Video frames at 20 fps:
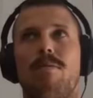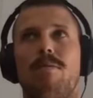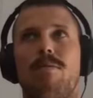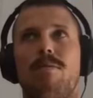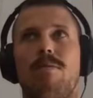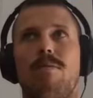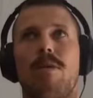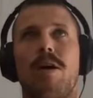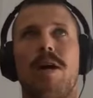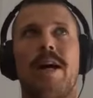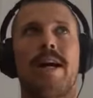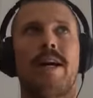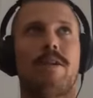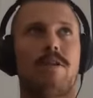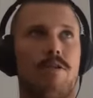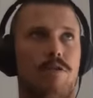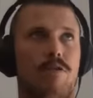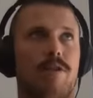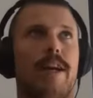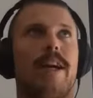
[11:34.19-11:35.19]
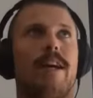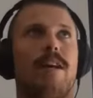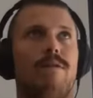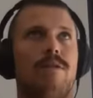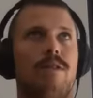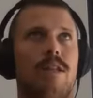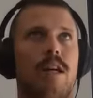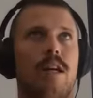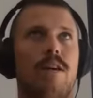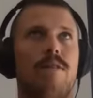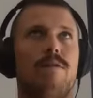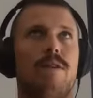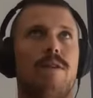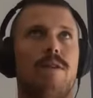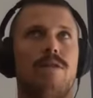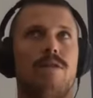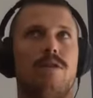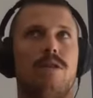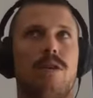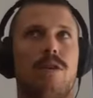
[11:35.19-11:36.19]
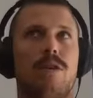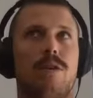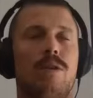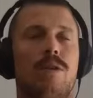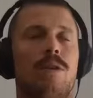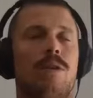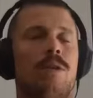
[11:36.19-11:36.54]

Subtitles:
my creative stuff, and so